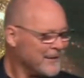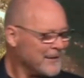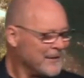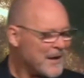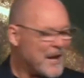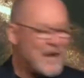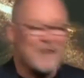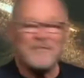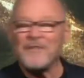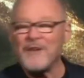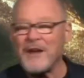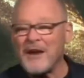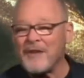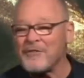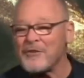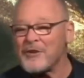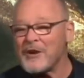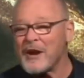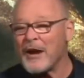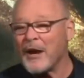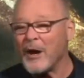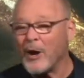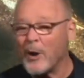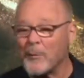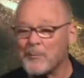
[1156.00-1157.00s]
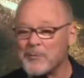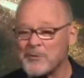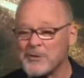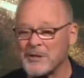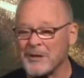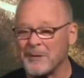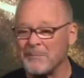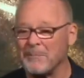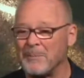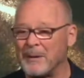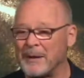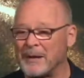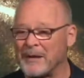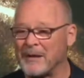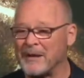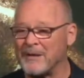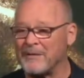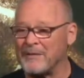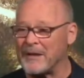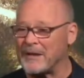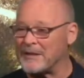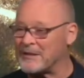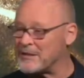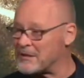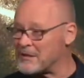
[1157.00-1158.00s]
Have you ever helped somebody
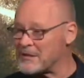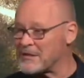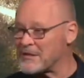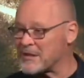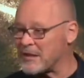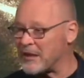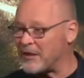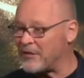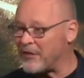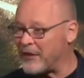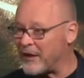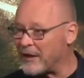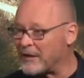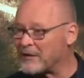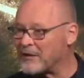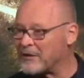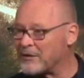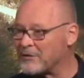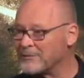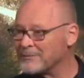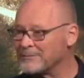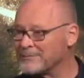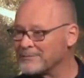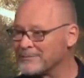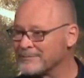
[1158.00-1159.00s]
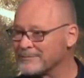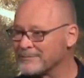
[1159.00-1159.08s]
and they didn't say thank you?